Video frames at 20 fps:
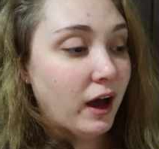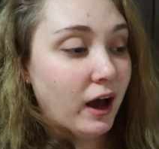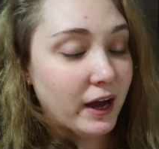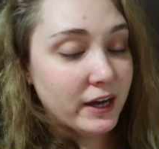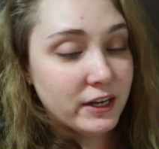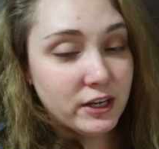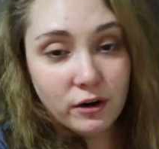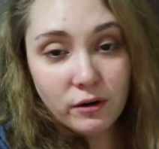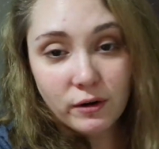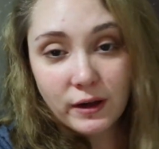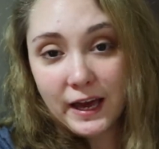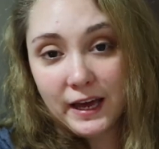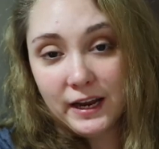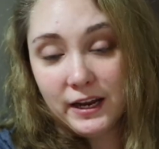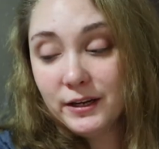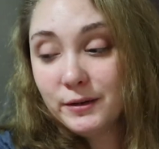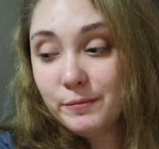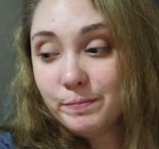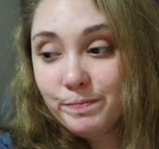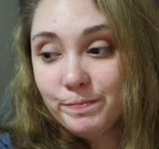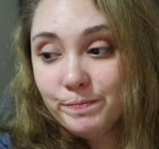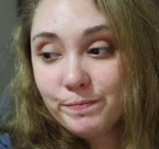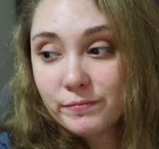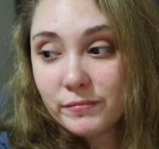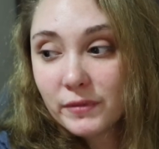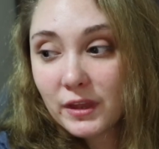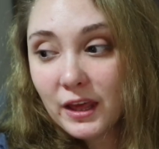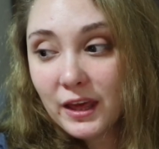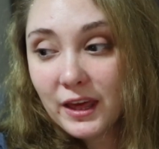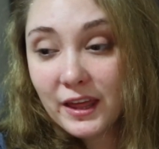I don't get it
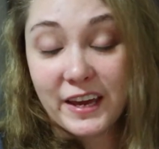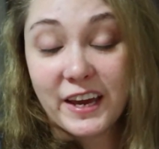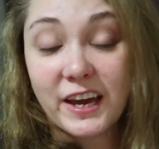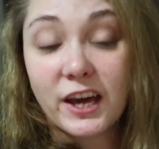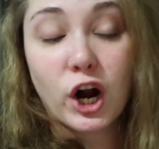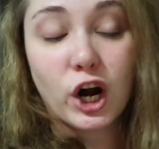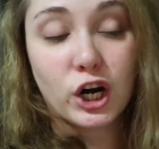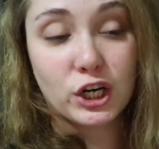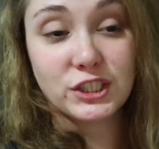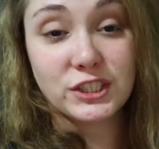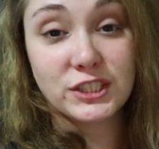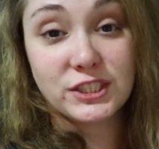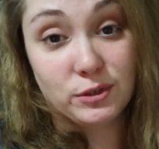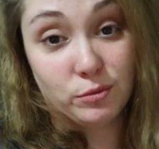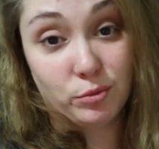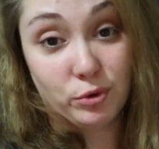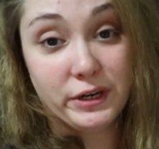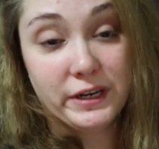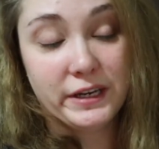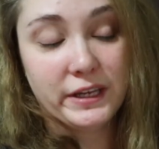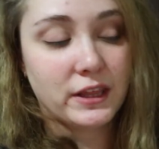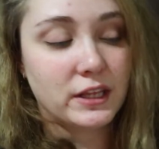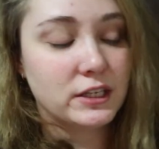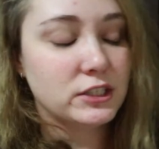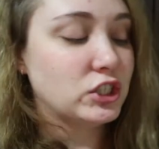like it hurts to breathe.